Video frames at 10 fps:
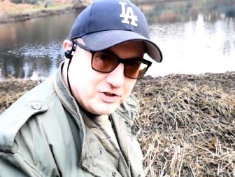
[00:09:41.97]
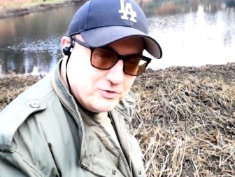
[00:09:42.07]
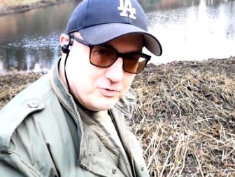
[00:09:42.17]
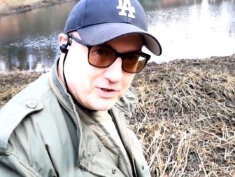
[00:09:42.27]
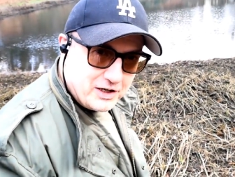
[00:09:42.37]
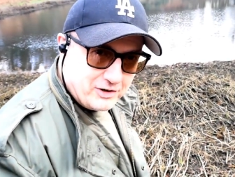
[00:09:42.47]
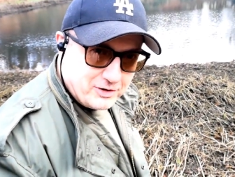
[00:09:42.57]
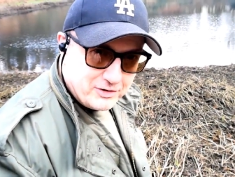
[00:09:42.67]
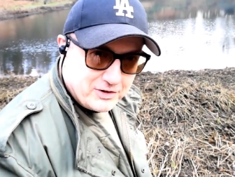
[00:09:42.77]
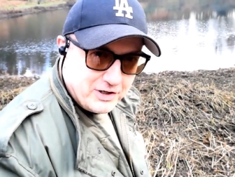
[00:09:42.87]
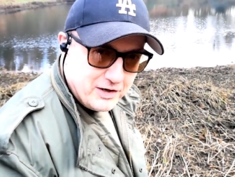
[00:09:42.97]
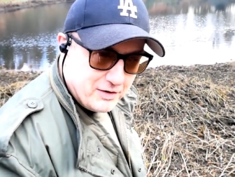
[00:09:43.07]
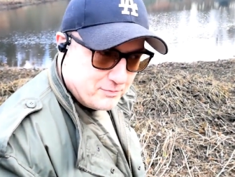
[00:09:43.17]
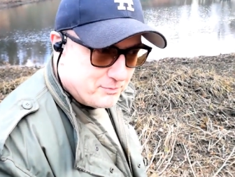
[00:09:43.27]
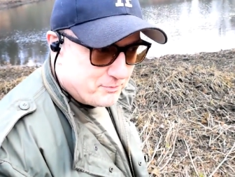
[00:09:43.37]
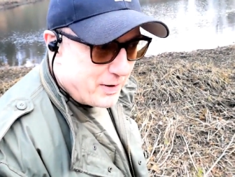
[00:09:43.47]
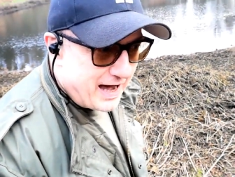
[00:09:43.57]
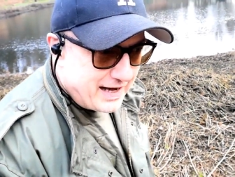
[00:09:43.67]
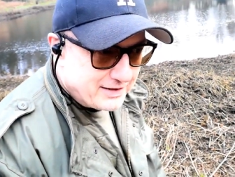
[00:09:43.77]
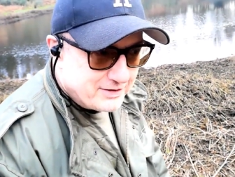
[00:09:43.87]
to the current
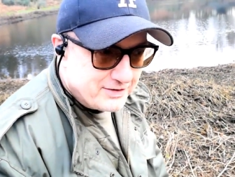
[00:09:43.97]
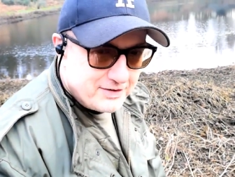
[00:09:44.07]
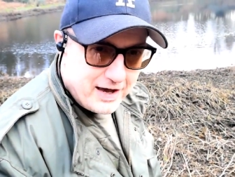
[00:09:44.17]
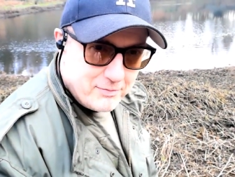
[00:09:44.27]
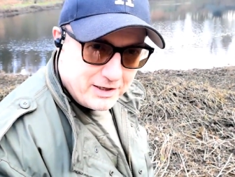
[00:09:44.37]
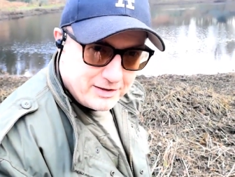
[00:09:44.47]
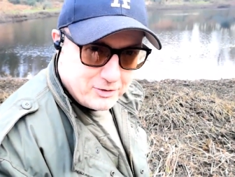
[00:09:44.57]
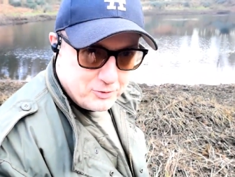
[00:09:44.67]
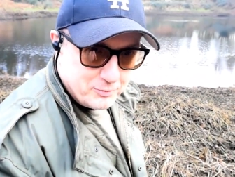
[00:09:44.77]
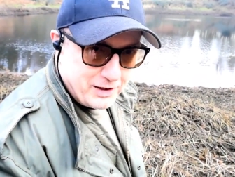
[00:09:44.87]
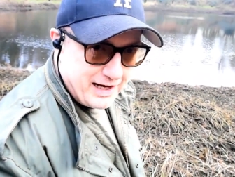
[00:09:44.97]
pandemic or